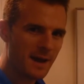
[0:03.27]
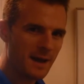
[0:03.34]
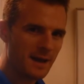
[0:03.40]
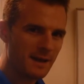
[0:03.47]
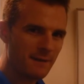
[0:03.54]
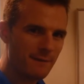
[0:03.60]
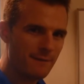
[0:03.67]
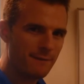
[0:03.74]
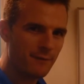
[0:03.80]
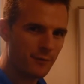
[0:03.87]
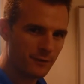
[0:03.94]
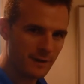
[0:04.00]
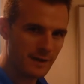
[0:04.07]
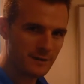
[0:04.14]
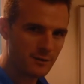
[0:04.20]
a
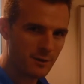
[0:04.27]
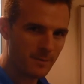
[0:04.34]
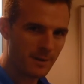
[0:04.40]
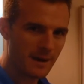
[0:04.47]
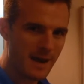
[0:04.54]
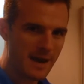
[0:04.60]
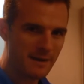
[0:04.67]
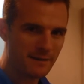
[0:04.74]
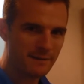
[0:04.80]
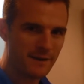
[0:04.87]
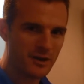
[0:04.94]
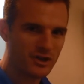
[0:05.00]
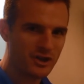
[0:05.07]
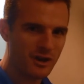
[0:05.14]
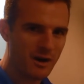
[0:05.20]
foot that's got plantar
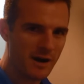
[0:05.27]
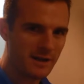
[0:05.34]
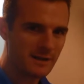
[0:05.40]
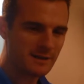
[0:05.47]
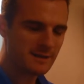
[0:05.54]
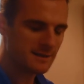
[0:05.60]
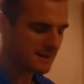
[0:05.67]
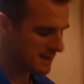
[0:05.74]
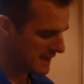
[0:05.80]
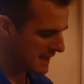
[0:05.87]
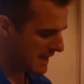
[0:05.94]
fasciitis.